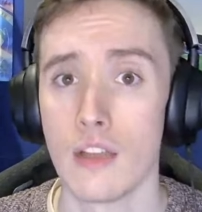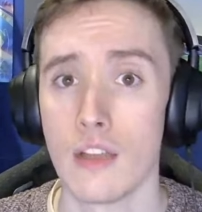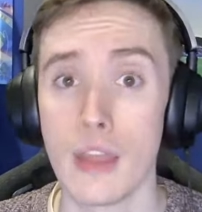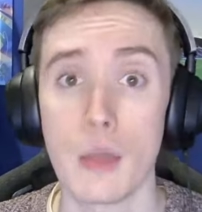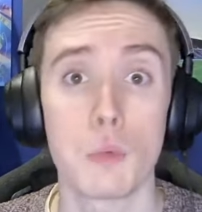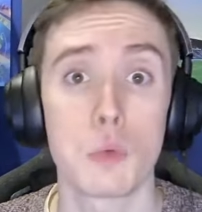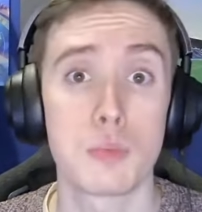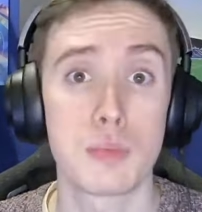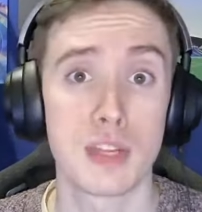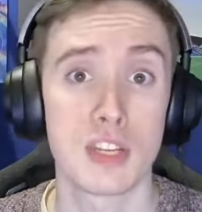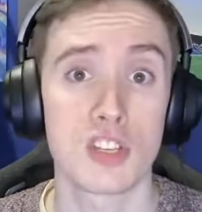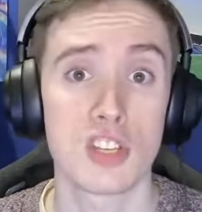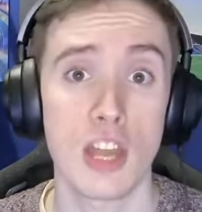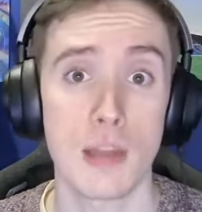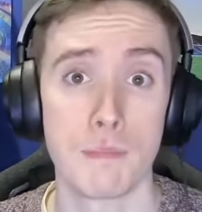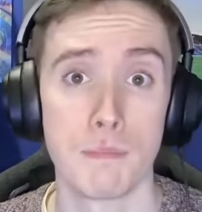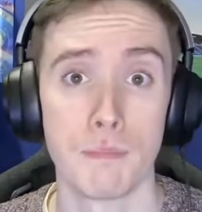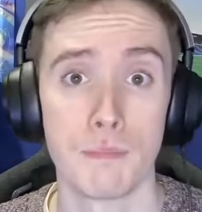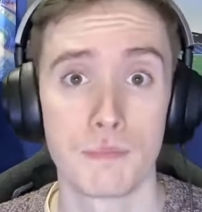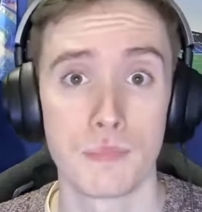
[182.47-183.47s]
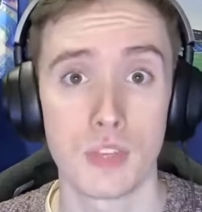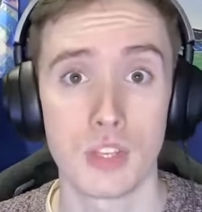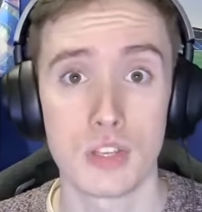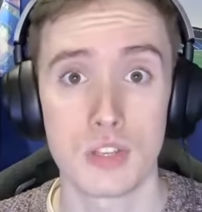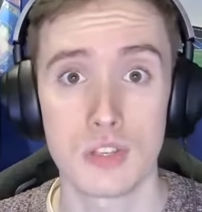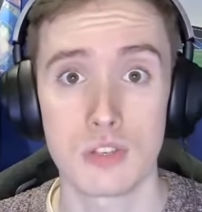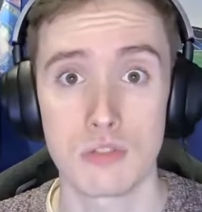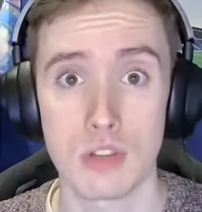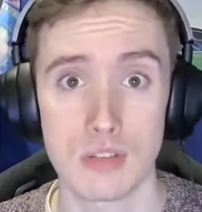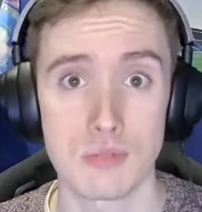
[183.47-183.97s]
And that would be a shame,
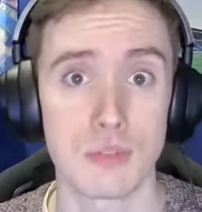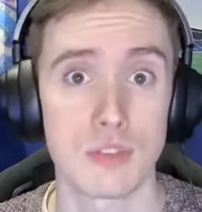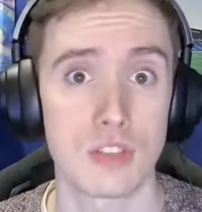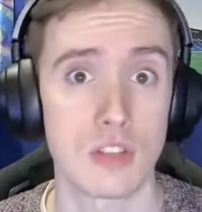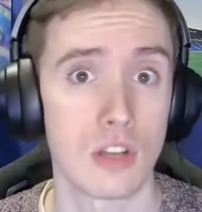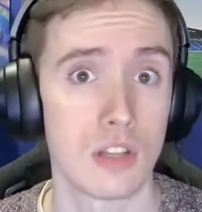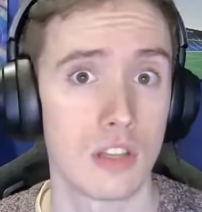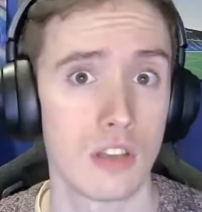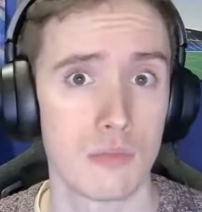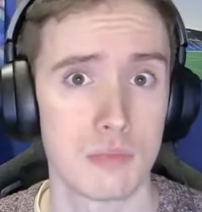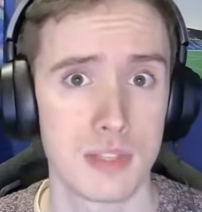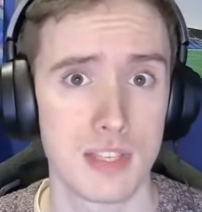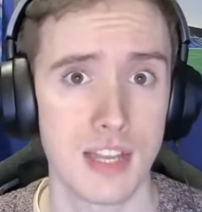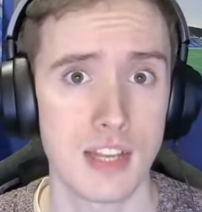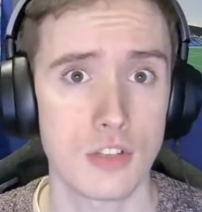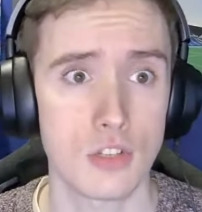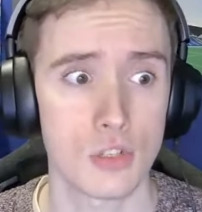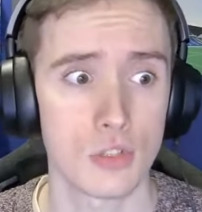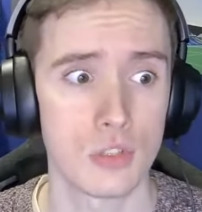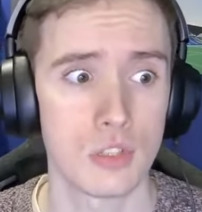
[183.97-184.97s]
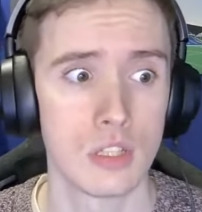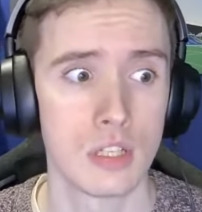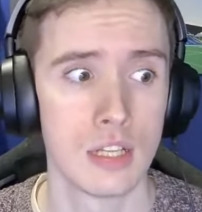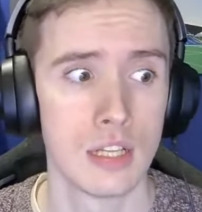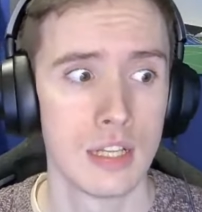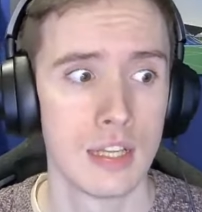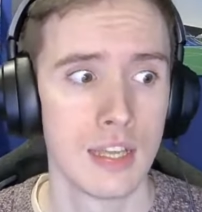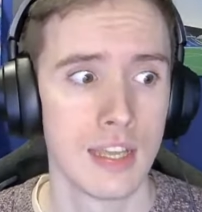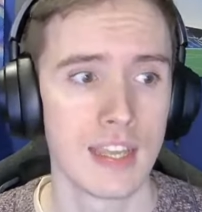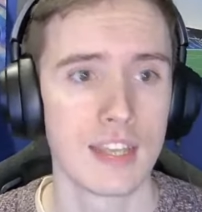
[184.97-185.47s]
because Cresswell's got a lot of potential.
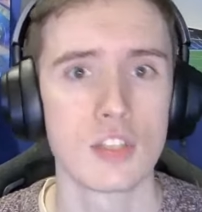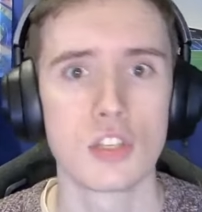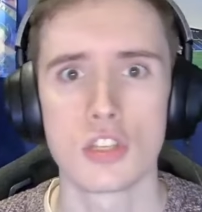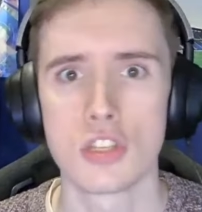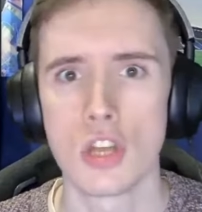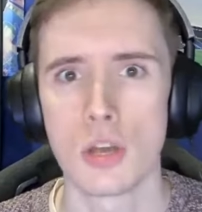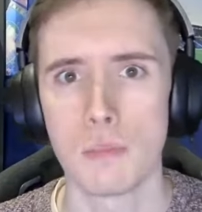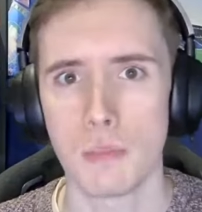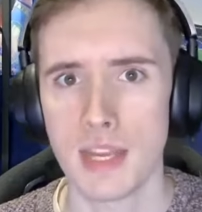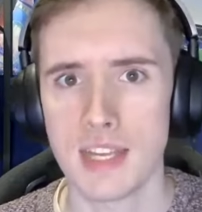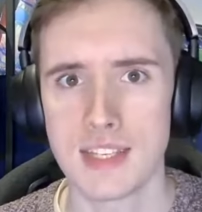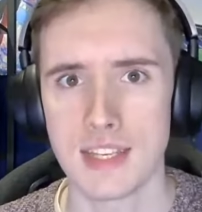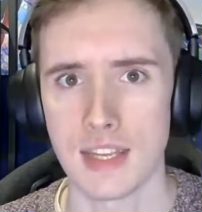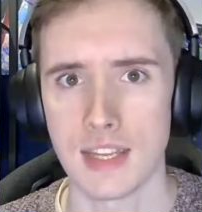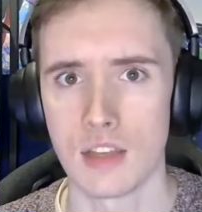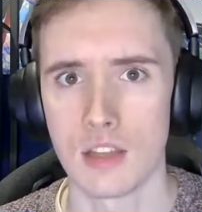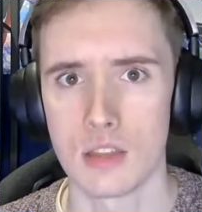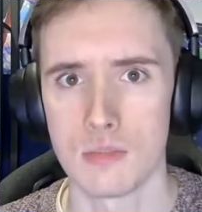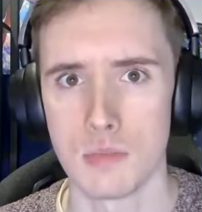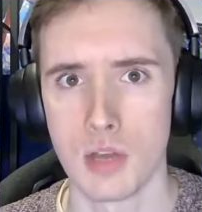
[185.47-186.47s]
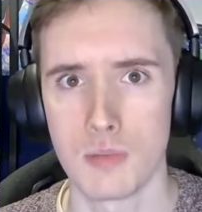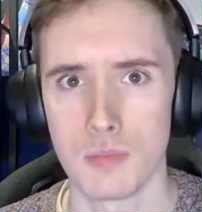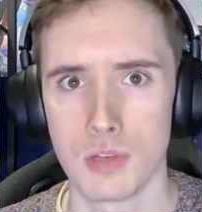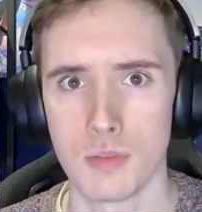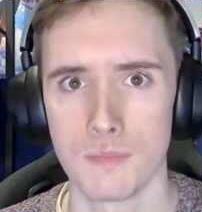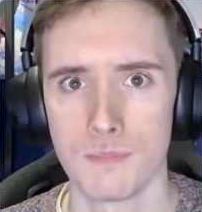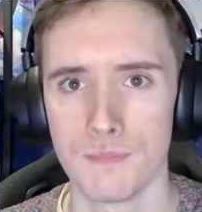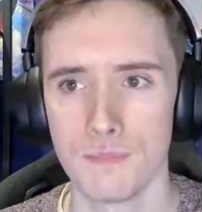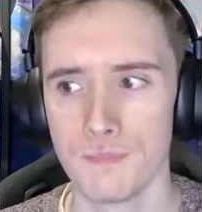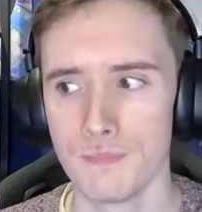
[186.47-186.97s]
He's just not meeting it at the moment.